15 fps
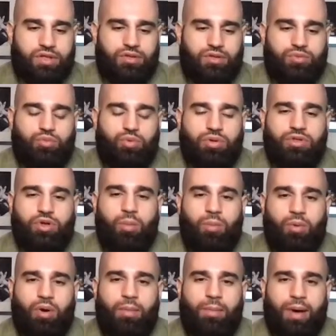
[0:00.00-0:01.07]
um, will know
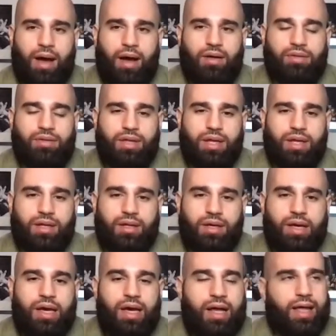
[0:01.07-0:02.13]
more about than
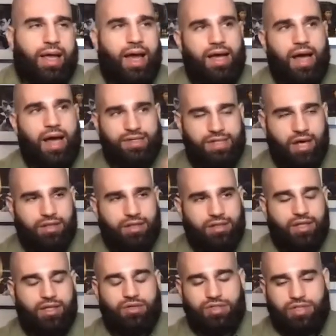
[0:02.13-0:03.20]
like I, I saw the
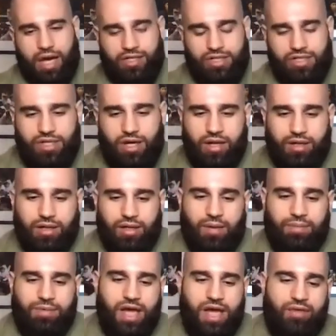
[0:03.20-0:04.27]
thing you I just saw uh,
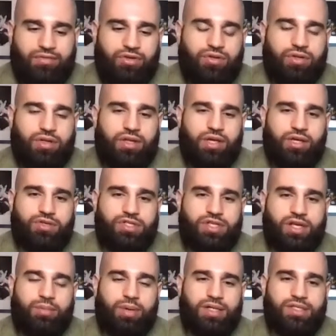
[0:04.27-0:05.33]
this afternoon, the thing you
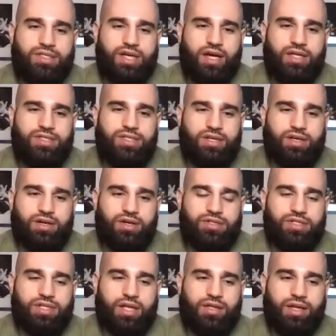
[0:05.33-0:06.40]
sent about
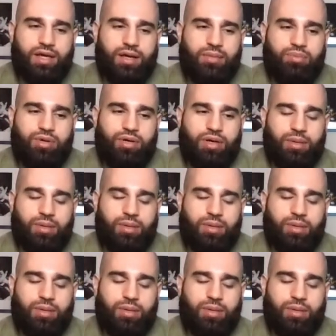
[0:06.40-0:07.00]
Sightseers that they had put